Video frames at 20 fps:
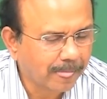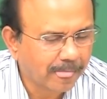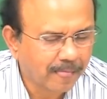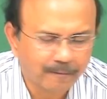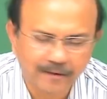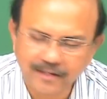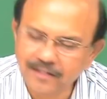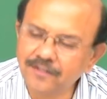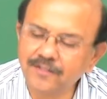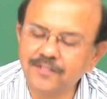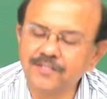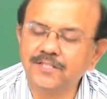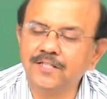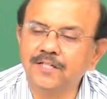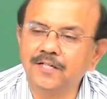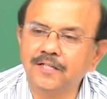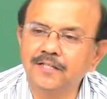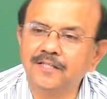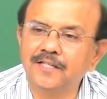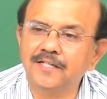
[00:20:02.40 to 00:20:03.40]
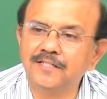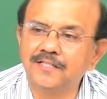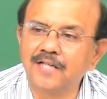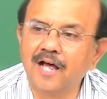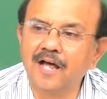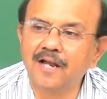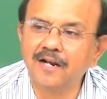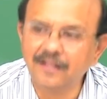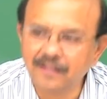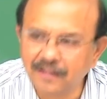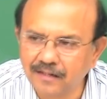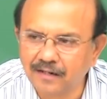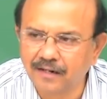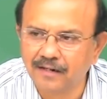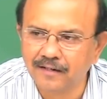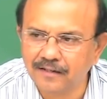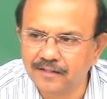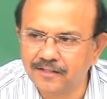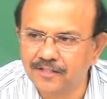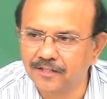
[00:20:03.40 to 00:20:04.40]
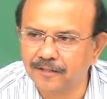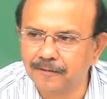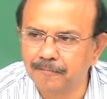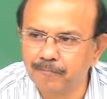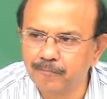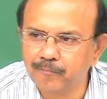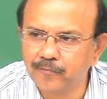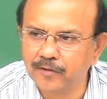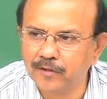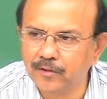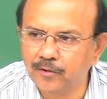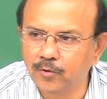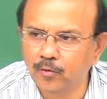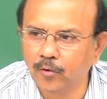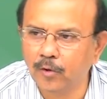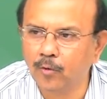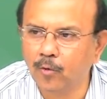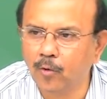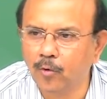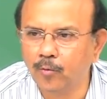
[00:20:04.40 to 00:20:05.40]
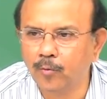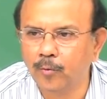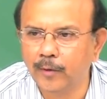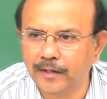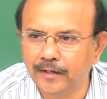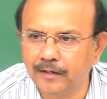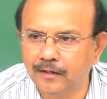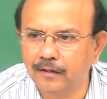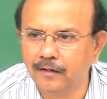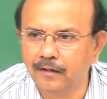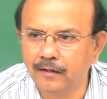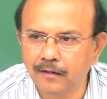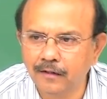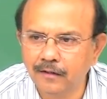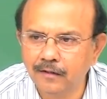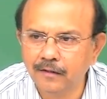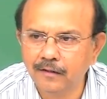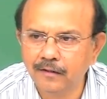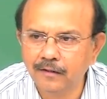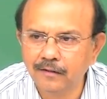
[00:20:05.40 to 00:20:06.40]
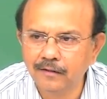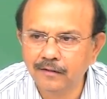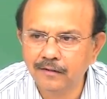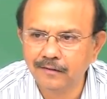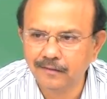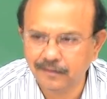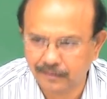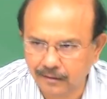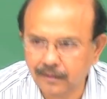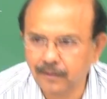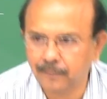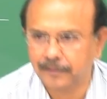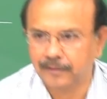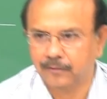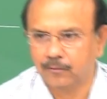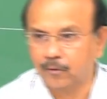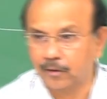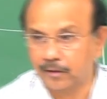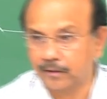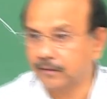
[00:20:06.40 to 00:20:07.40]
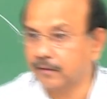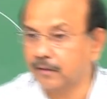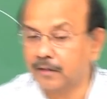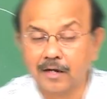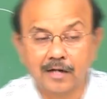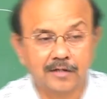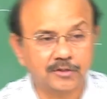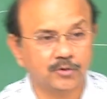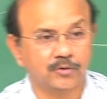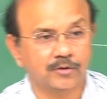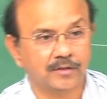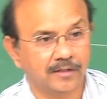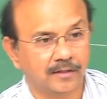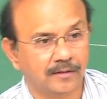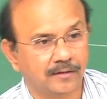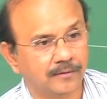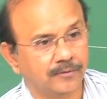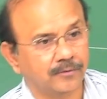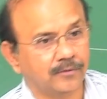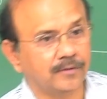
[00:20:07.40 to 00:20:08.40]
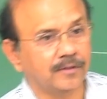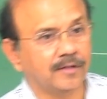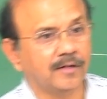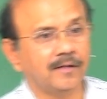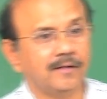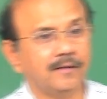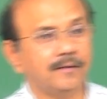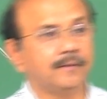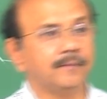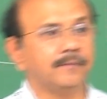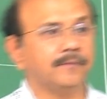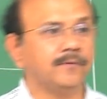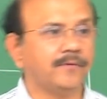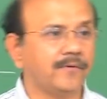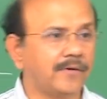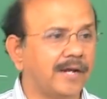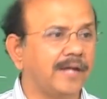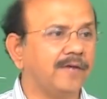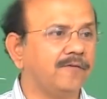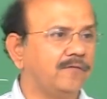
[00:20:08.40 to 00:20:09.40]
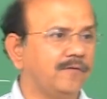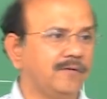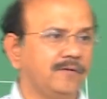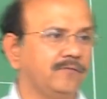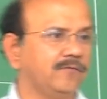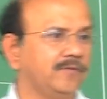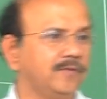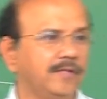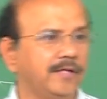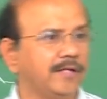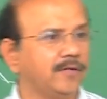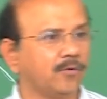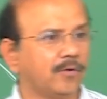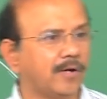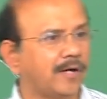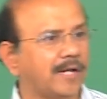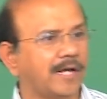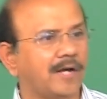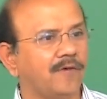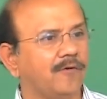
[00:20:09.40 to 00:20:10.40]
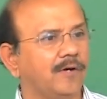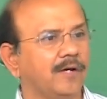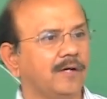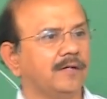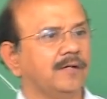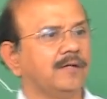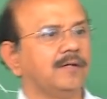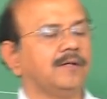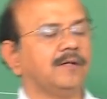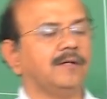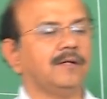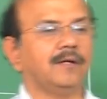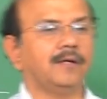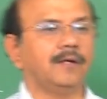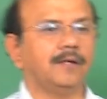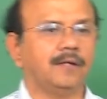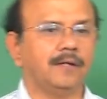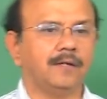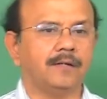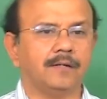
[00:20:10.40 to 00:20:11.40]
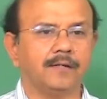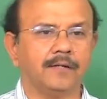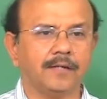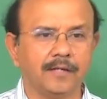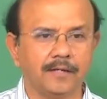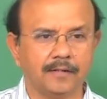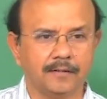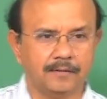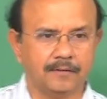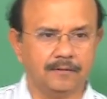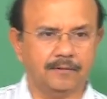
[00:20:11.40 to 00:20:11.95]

But interestingly, there is another condition. Your own vehicle, I mean, what cars you drive, they do not have a rear,